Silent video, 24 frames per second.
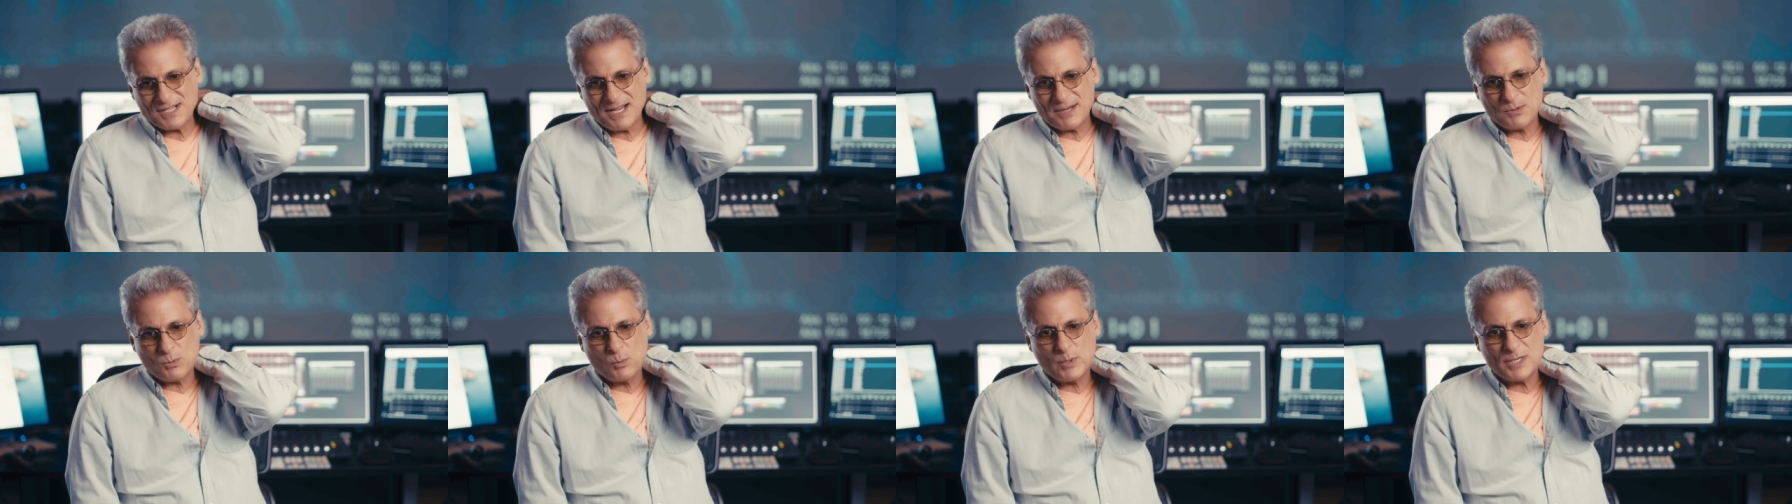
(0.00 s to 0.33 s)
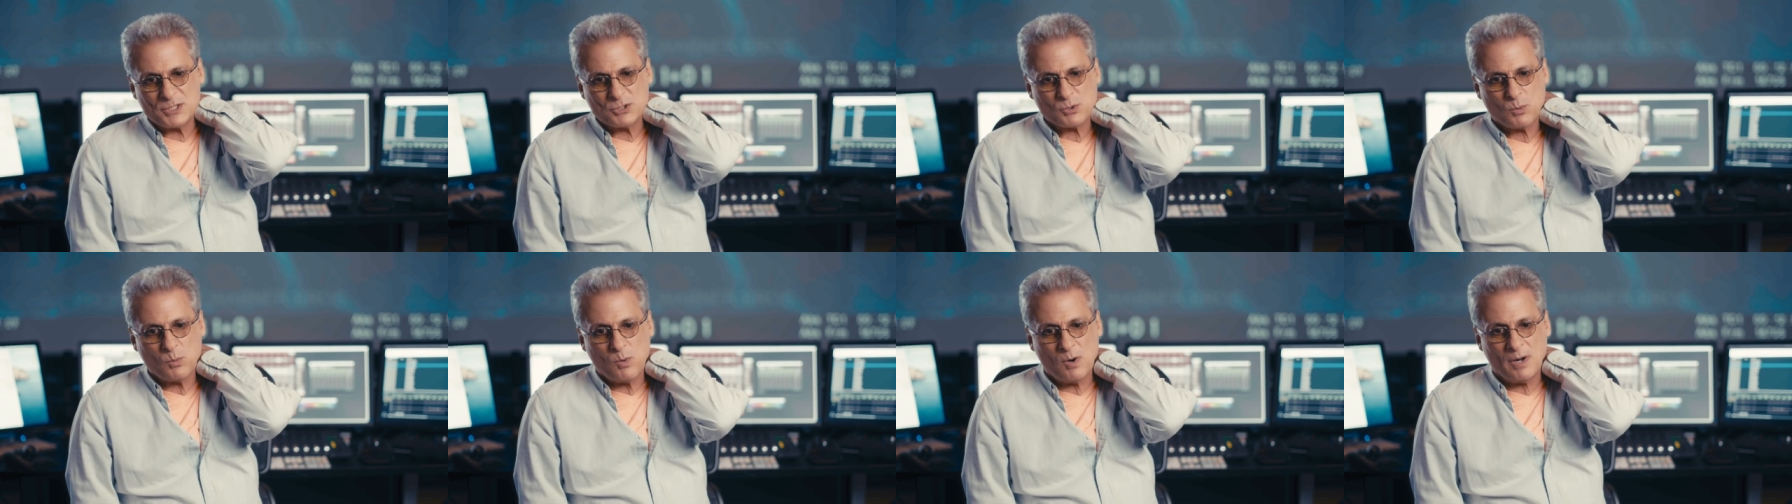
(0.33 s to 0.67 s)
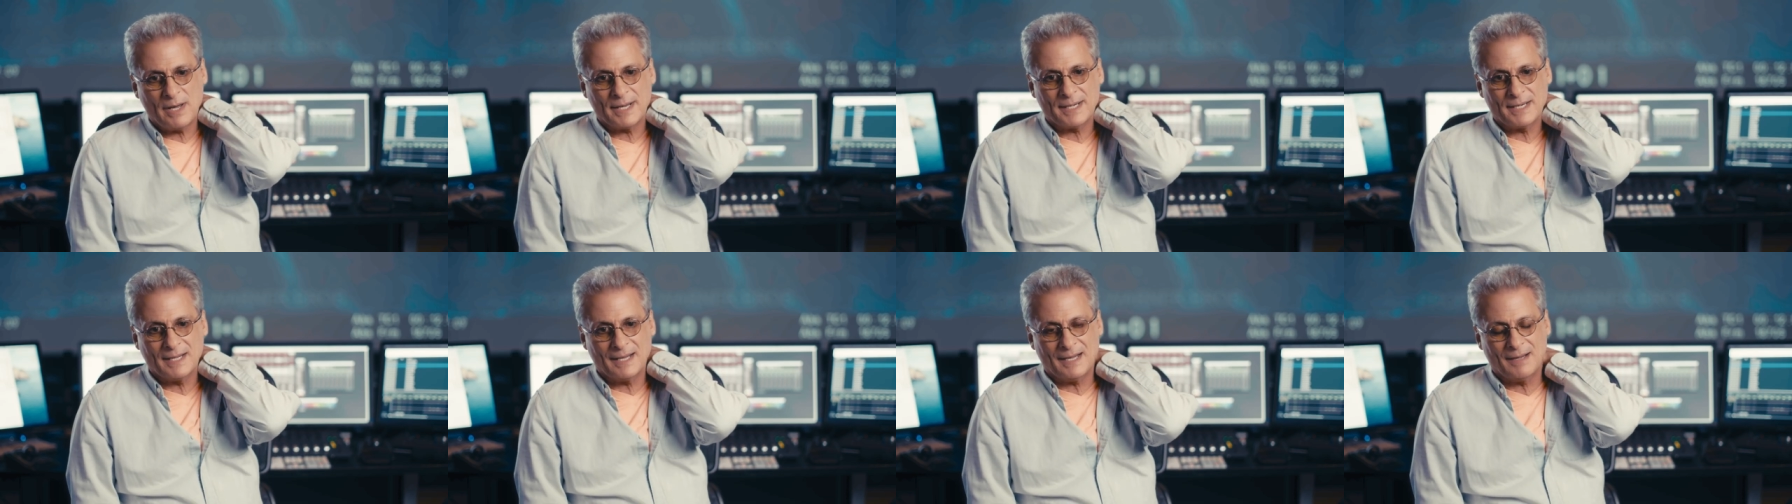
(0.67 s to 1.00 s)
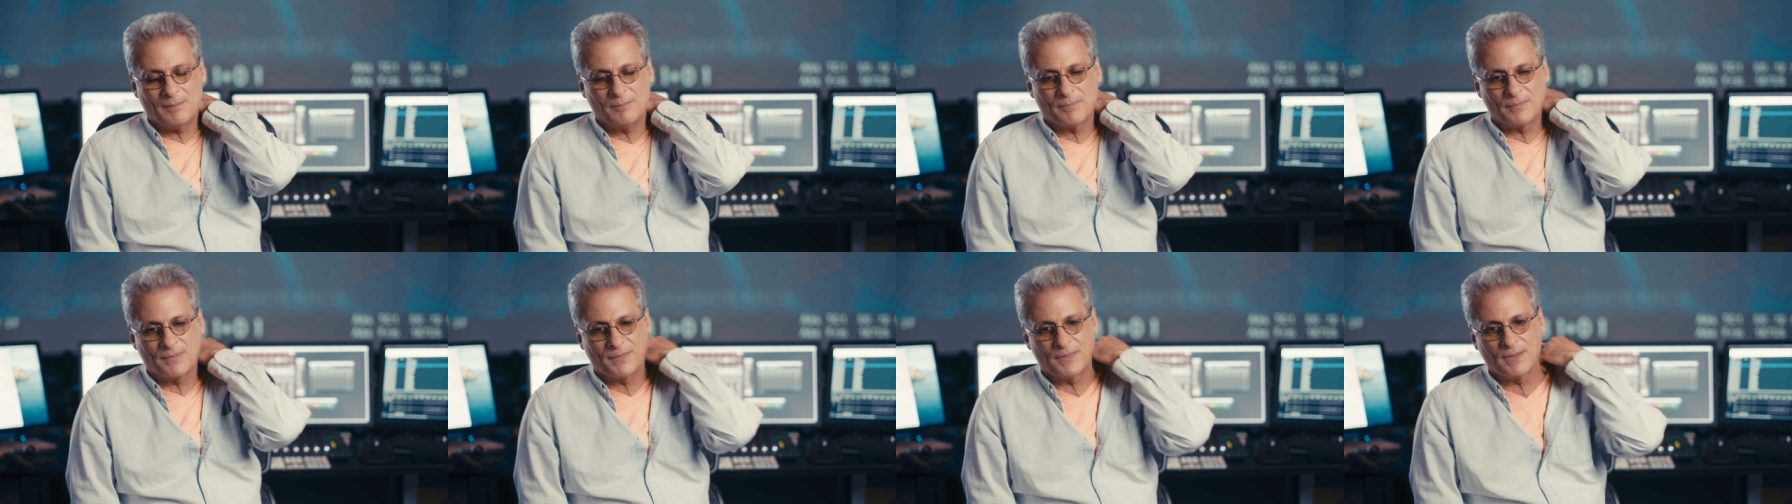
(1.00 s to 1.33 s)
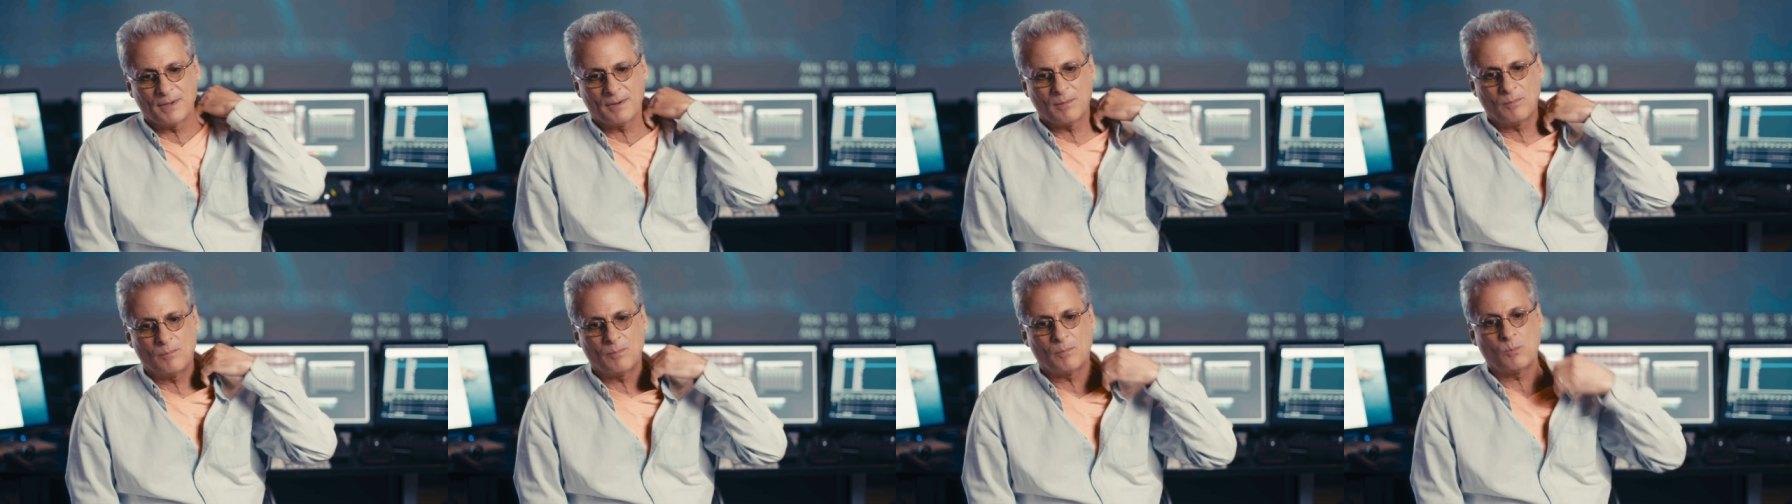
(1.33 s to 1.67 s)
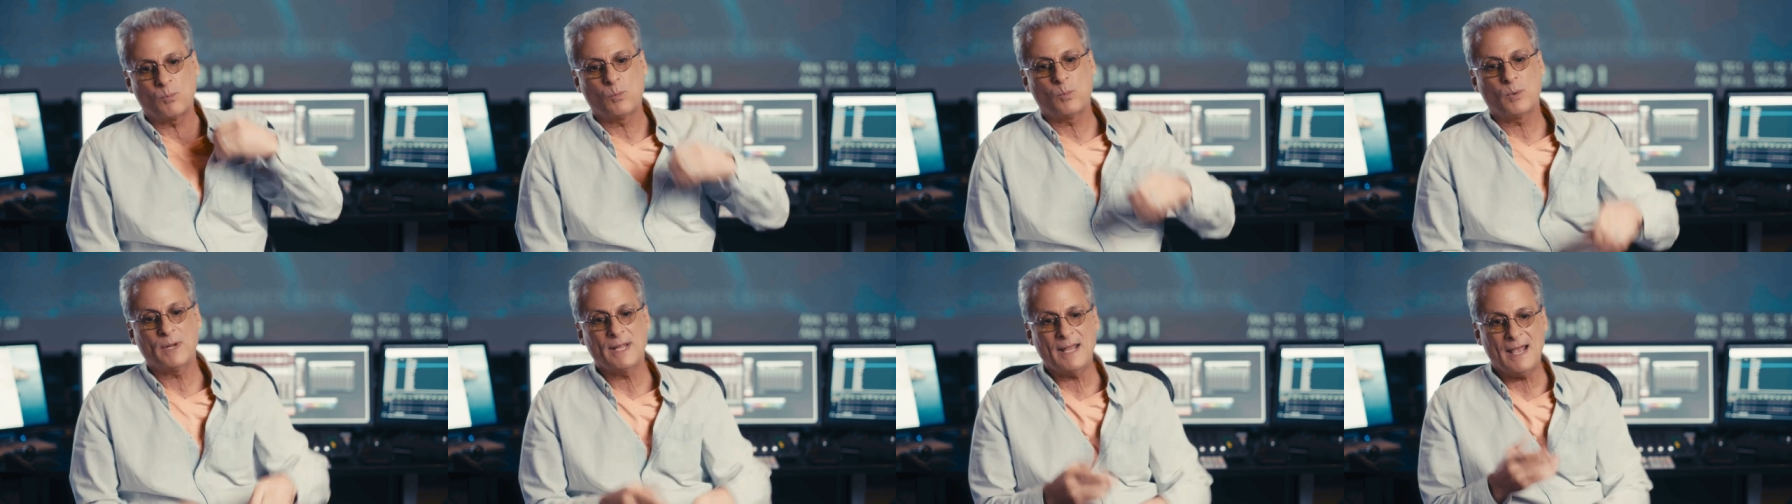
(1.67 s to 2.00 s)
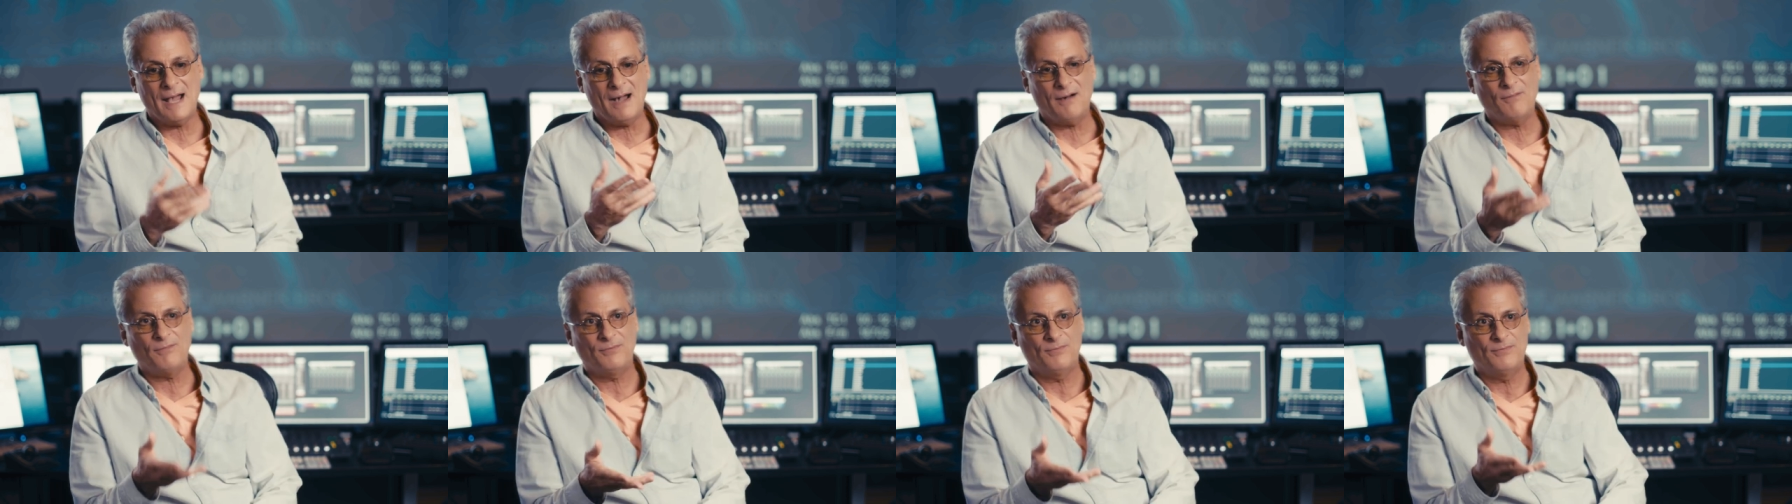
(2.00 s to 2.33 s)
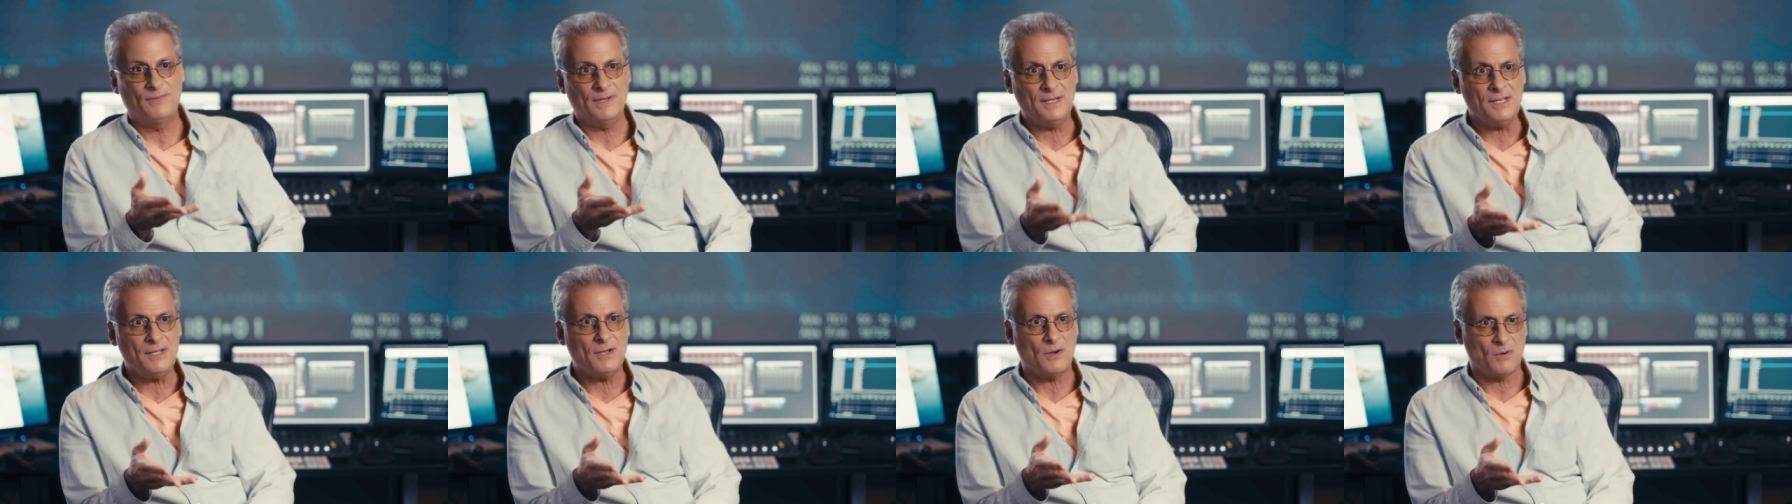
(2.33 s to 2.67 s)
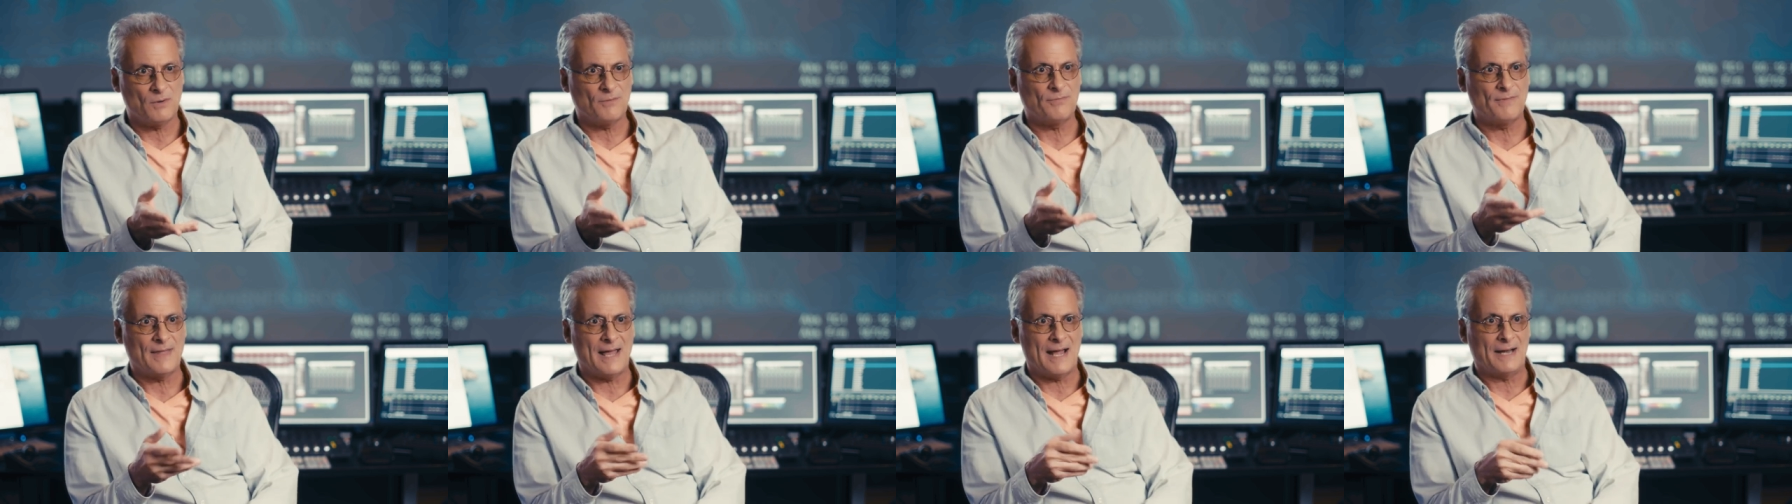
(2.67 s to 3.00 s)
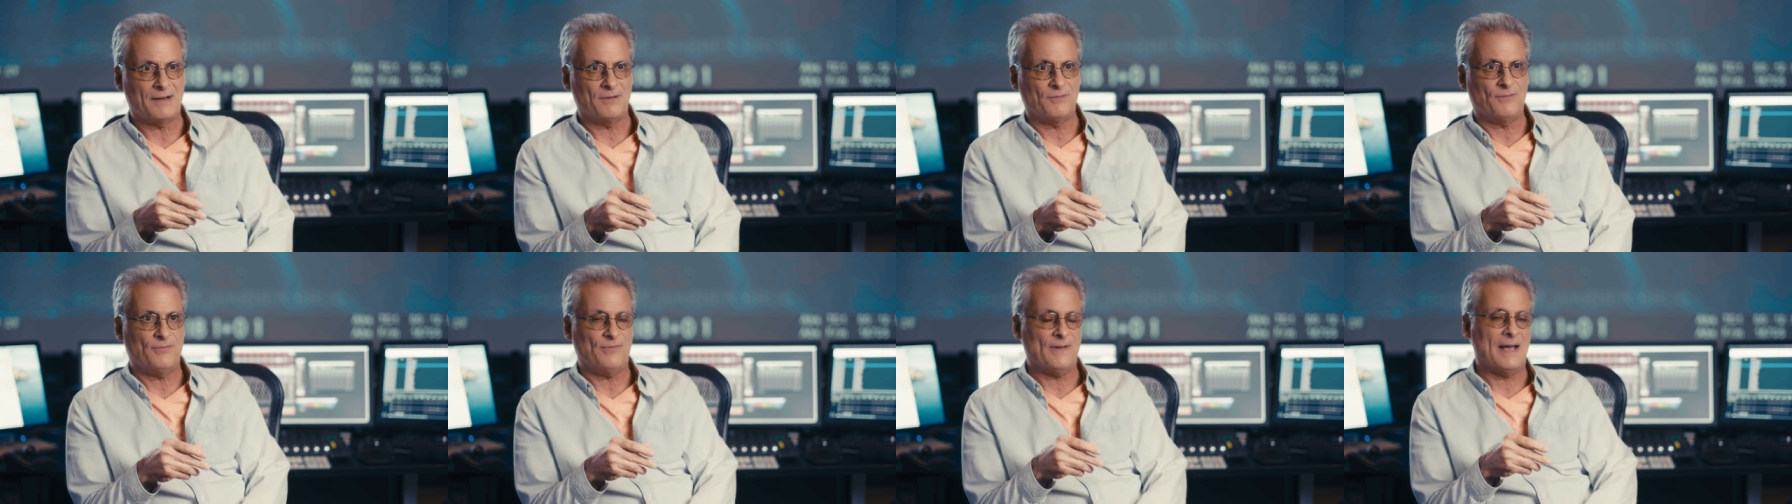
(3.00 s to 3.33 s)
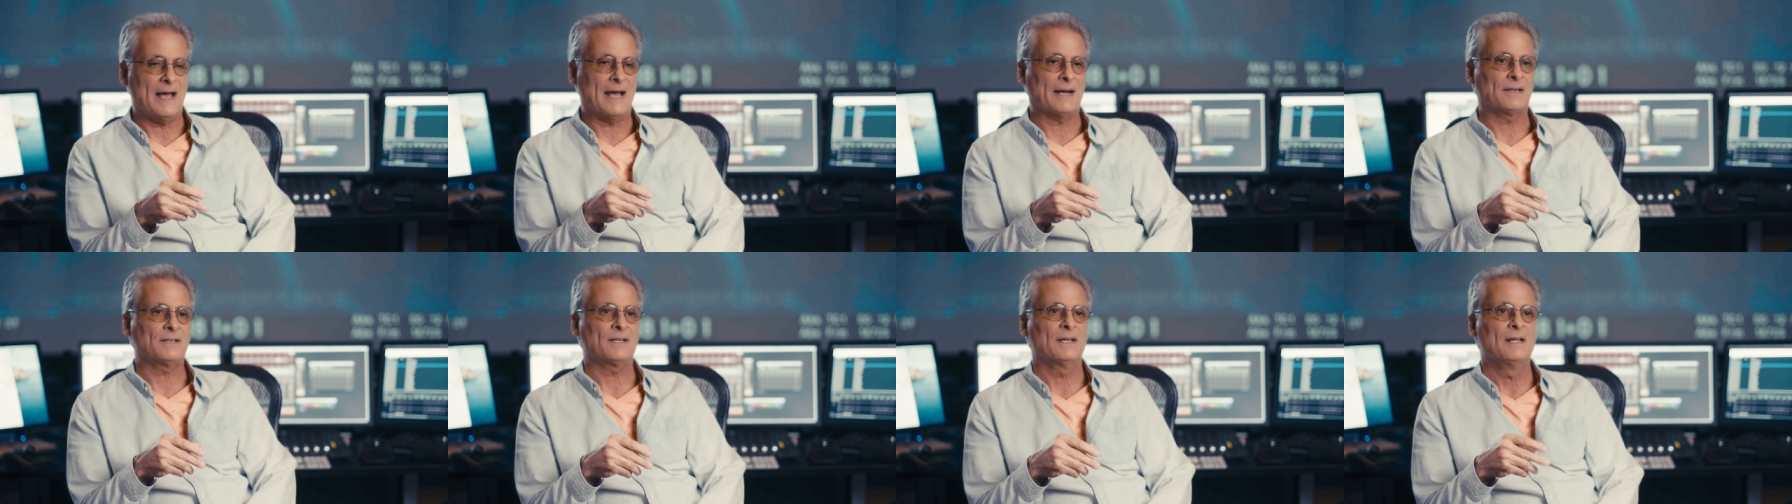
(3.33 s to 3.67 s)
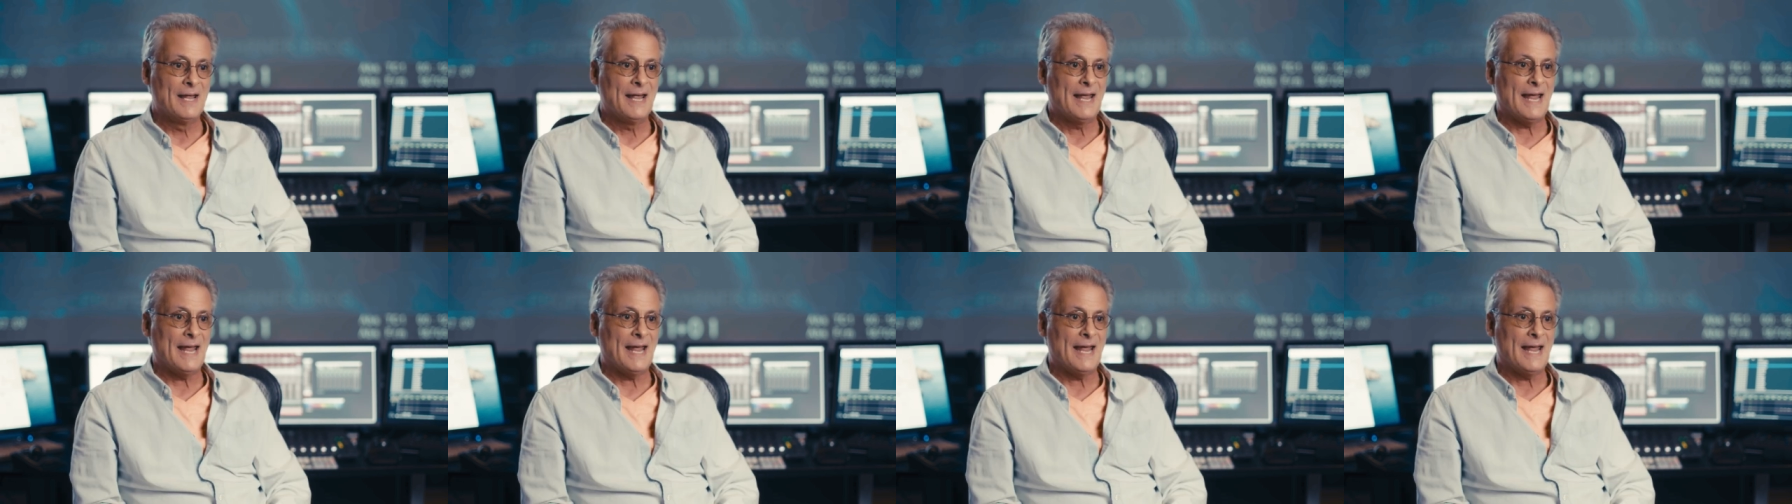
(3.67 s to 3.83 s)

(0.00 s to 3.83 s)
on which one. Um, the we have video of that, in fact,